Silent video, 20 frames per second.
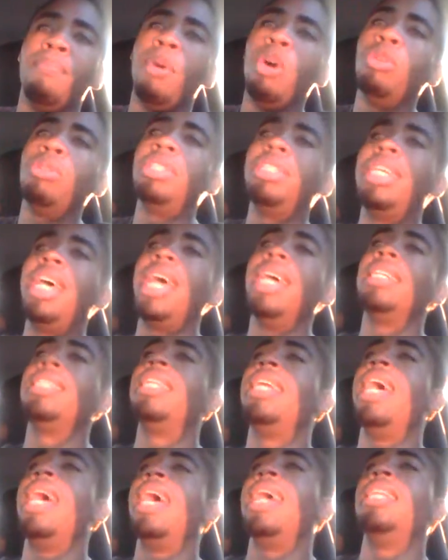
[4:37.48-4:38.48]
Moses
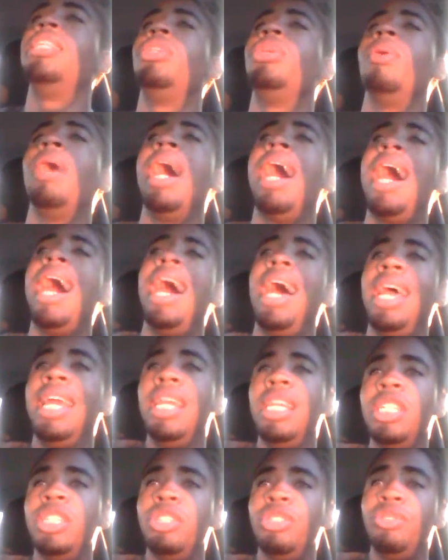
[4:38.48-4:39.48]
actually had to
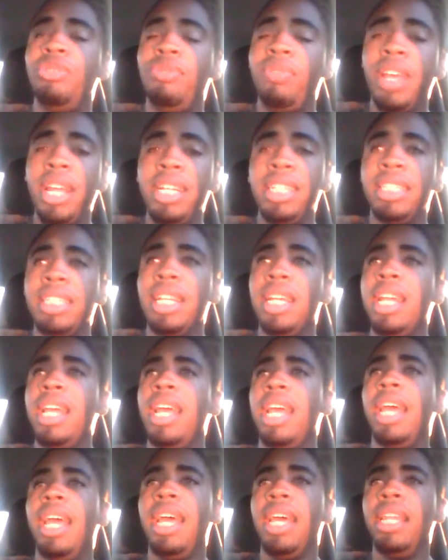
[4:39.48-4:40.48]
hide his face
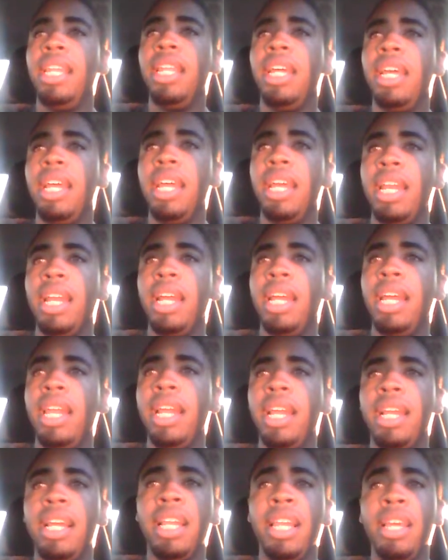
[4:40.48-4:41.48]
in
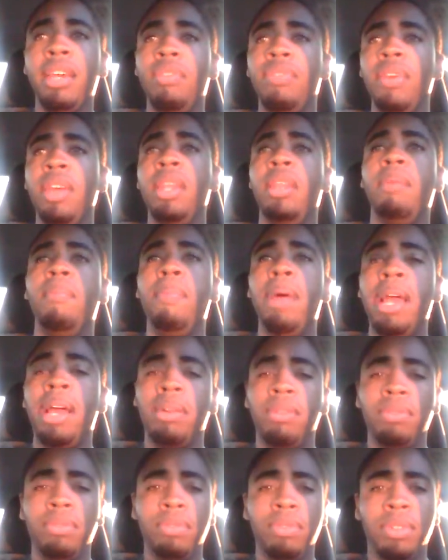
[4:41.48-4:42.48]
a cliff in the
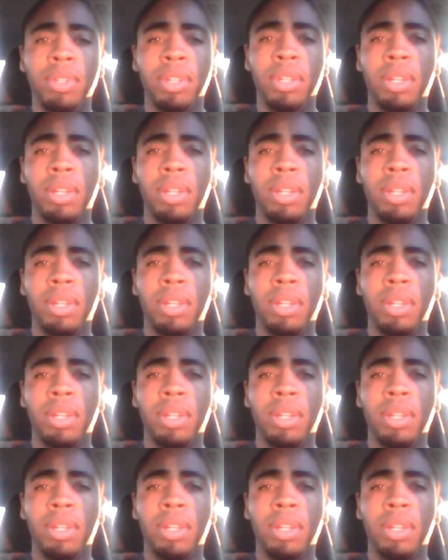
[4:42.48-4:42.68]
mountain.